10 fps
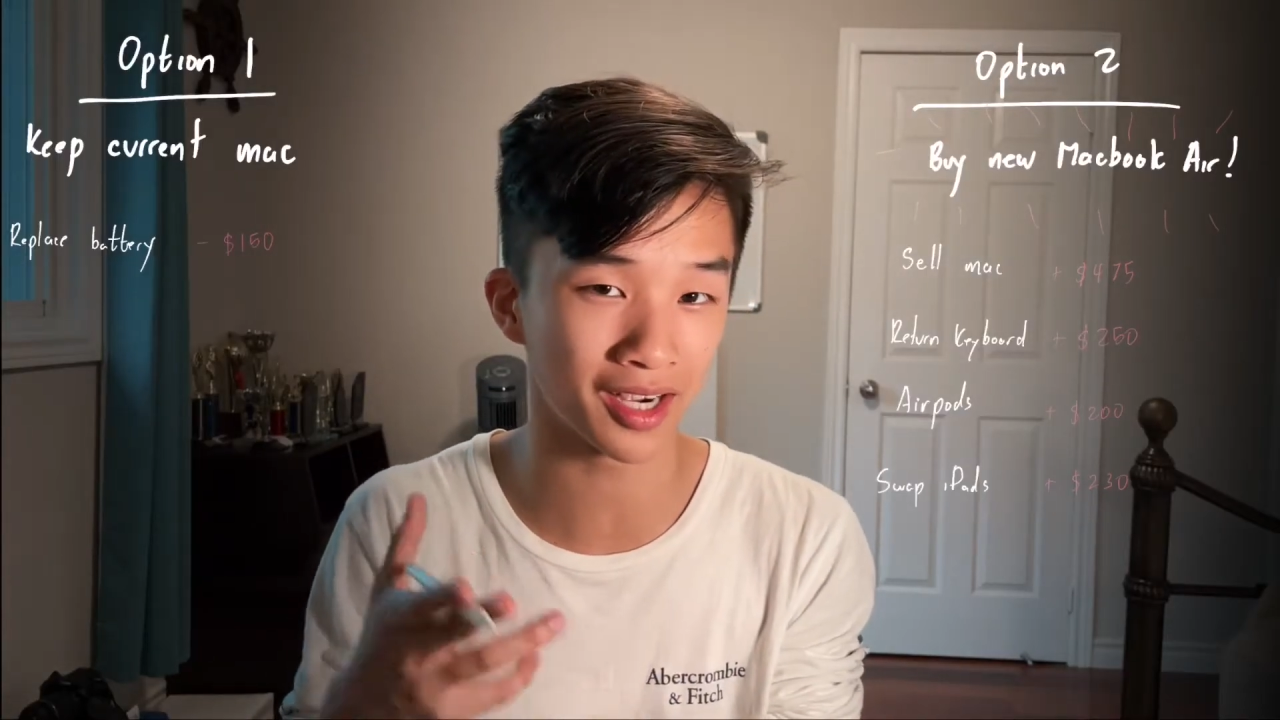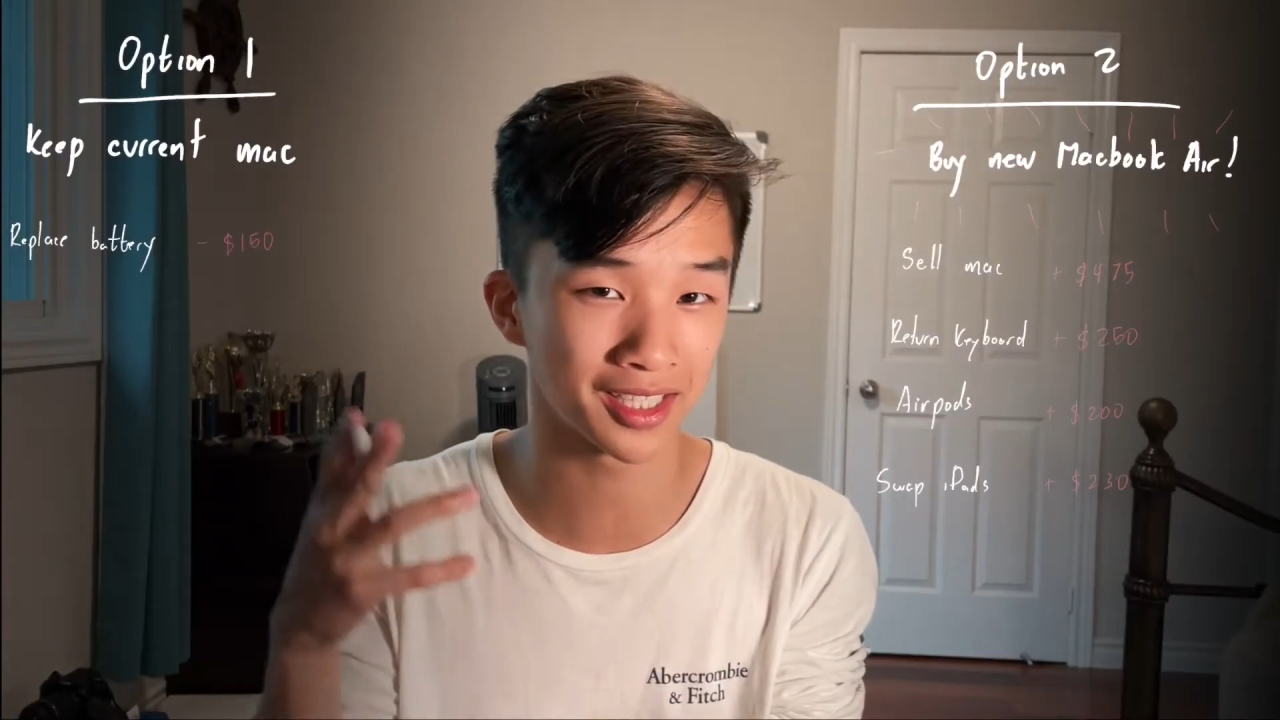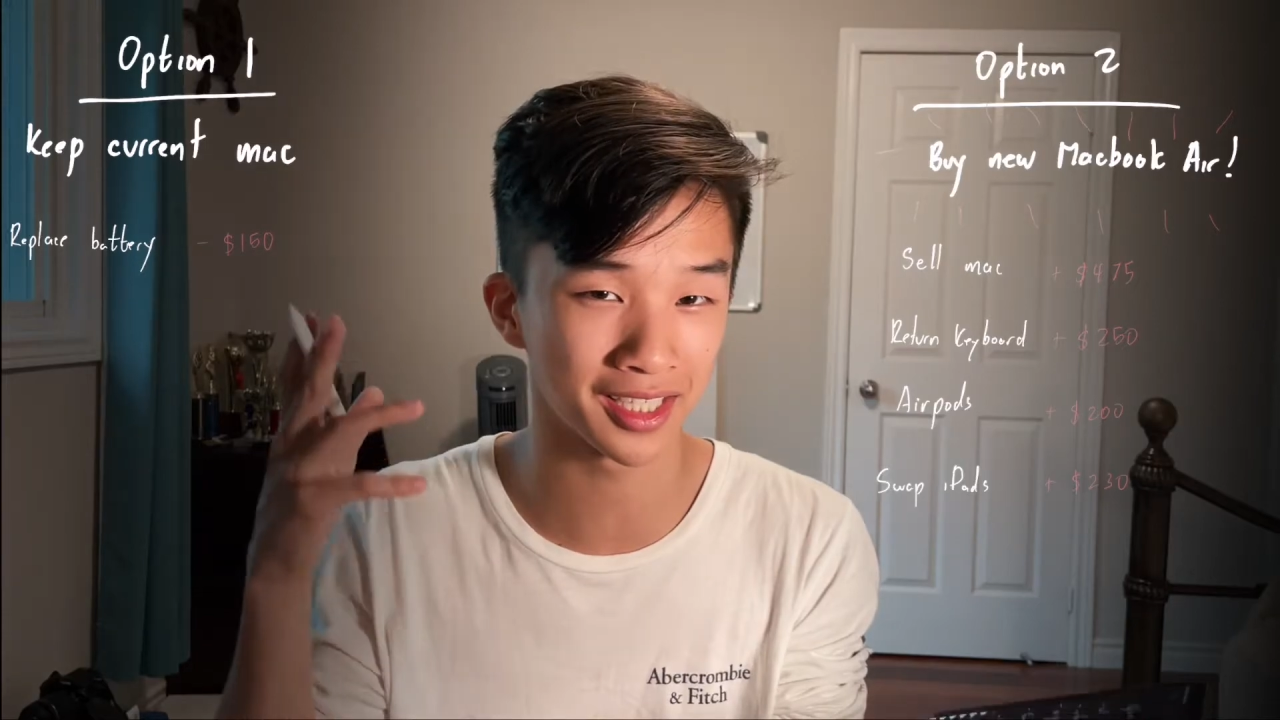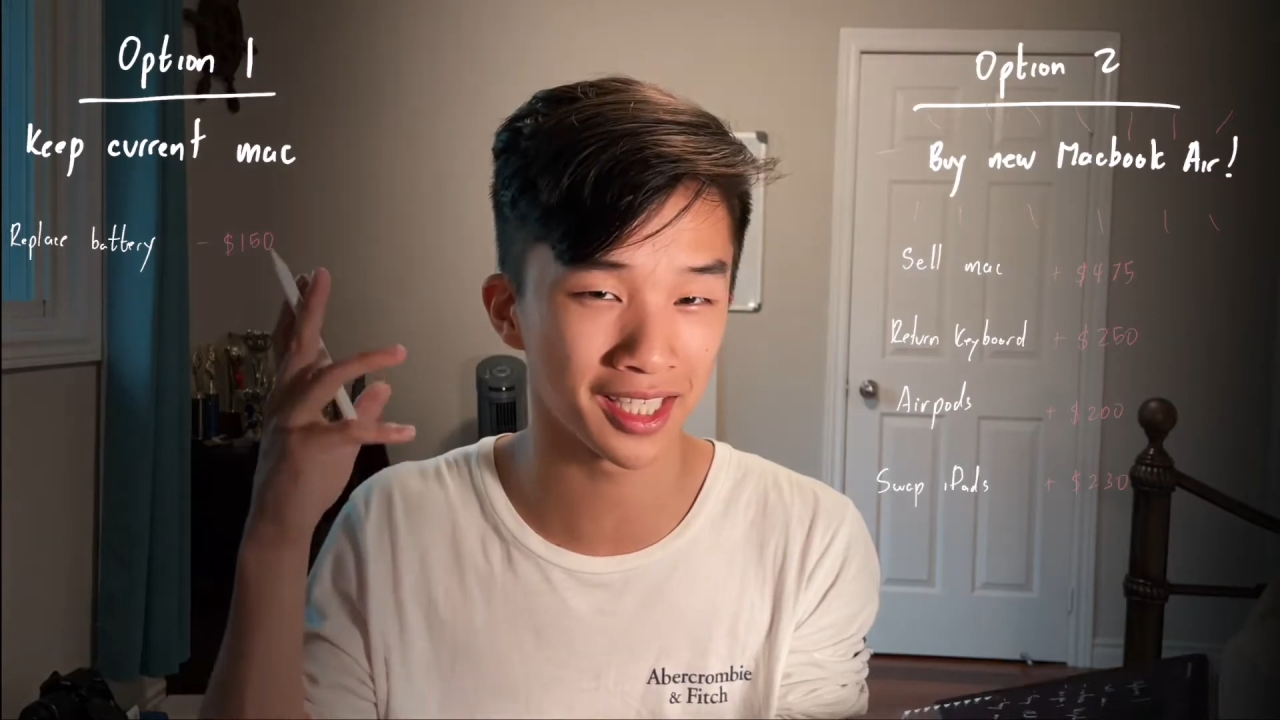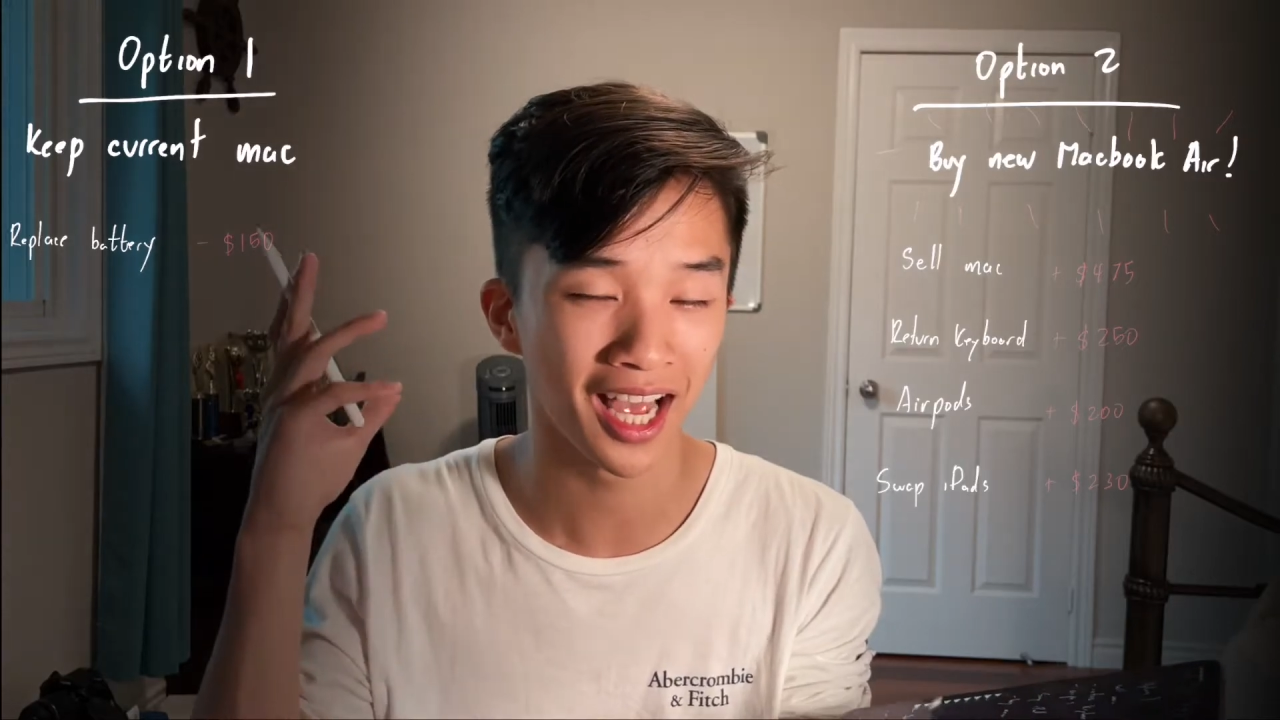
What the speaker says: because